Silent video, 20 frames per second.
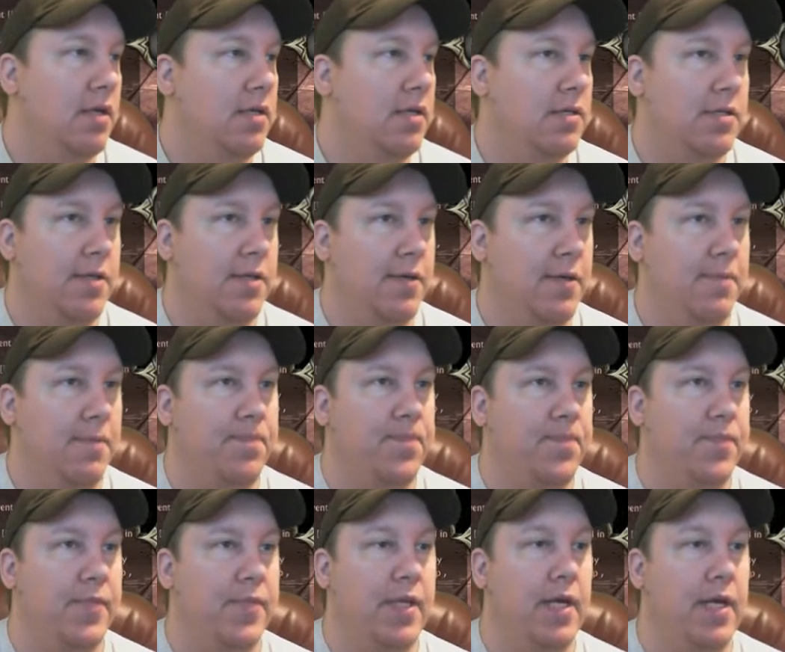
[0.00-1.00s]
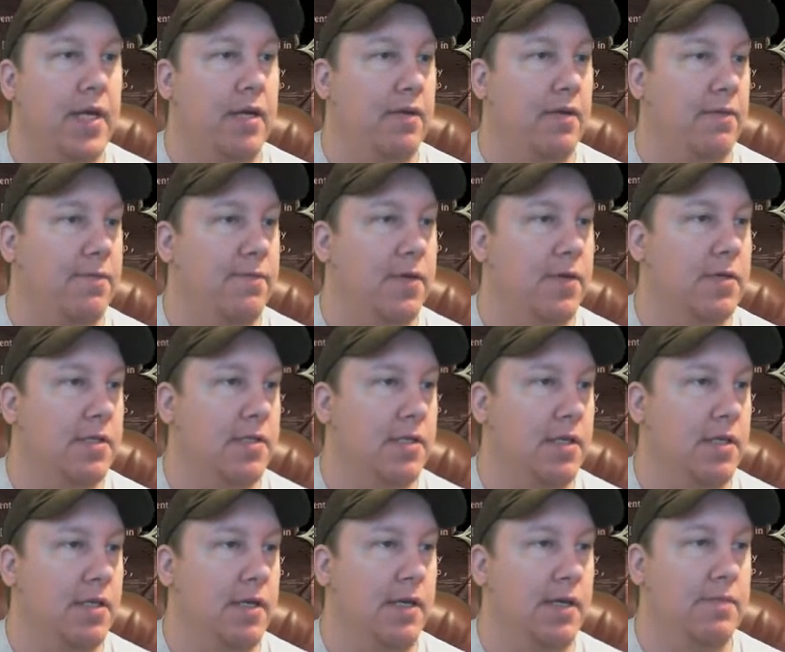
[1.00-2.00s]
So yeah, focus
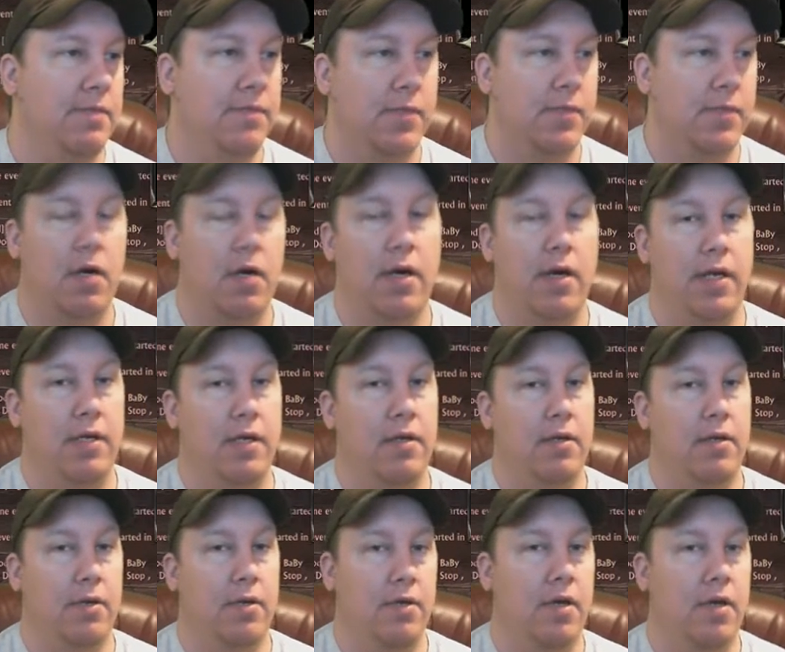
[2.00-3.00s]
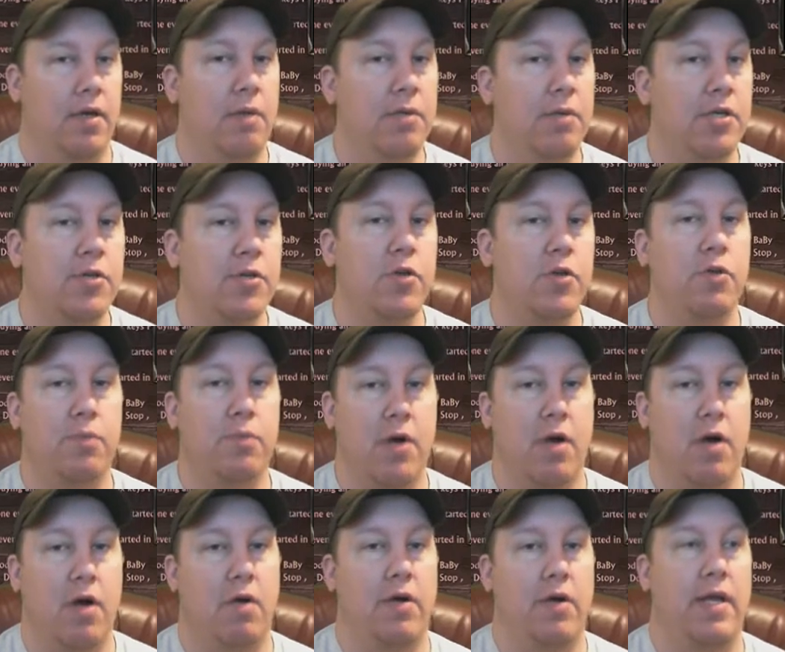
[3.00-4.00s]
on that. All right, number two
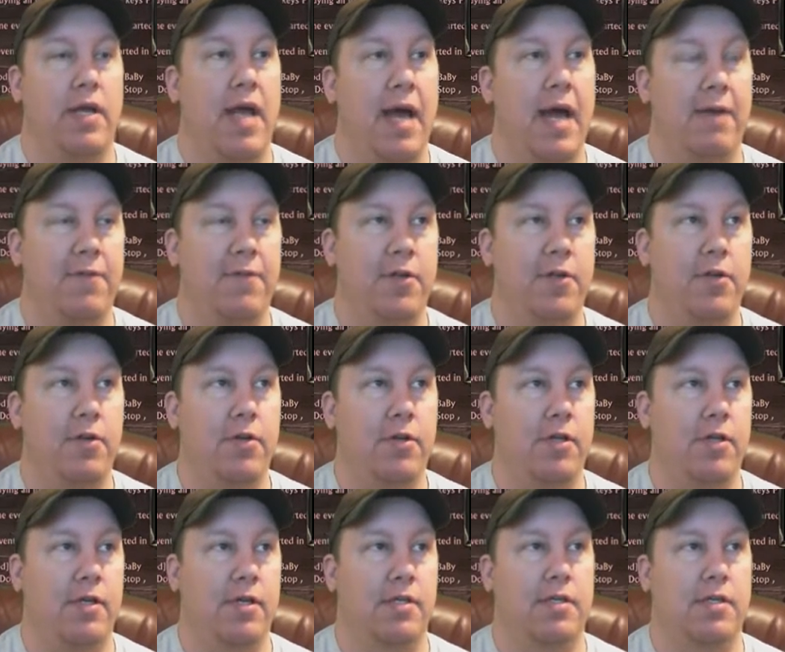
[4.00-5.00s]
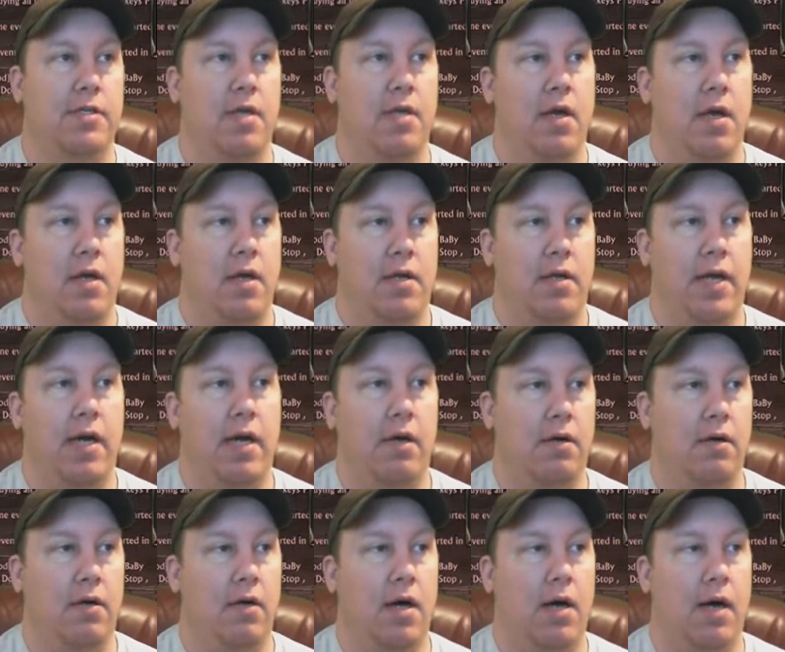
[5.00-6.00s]
priority after you do this.
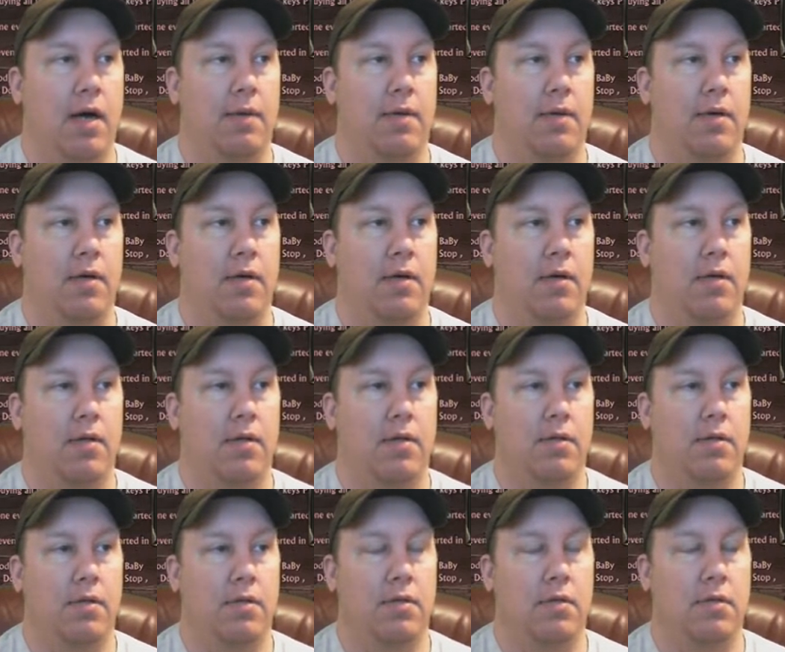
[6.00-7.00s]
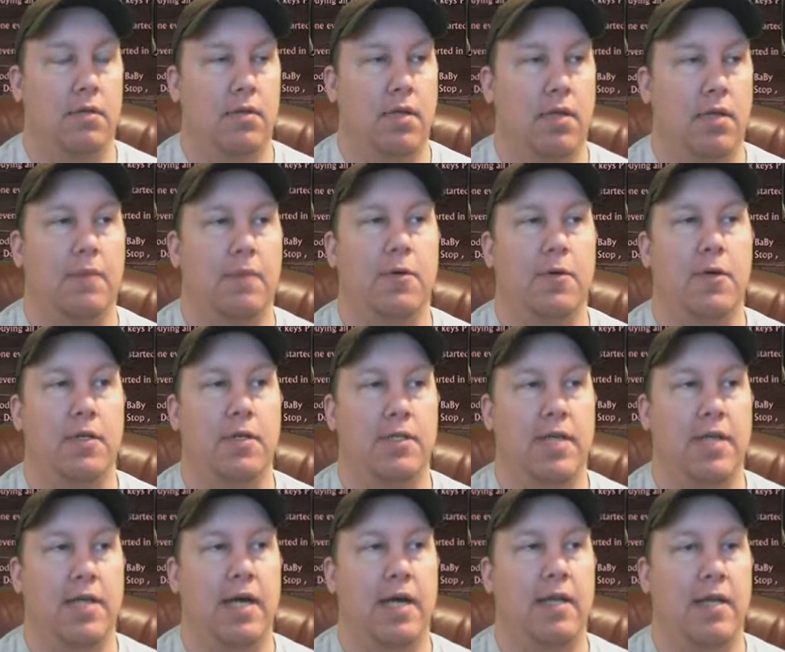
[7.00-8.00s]
Now, uh, I'm going to
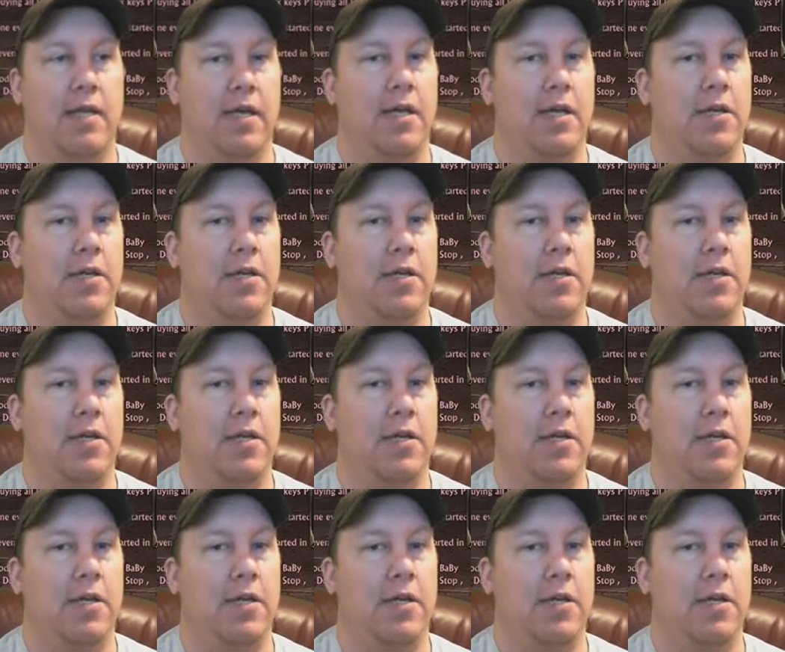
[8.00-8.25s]
say that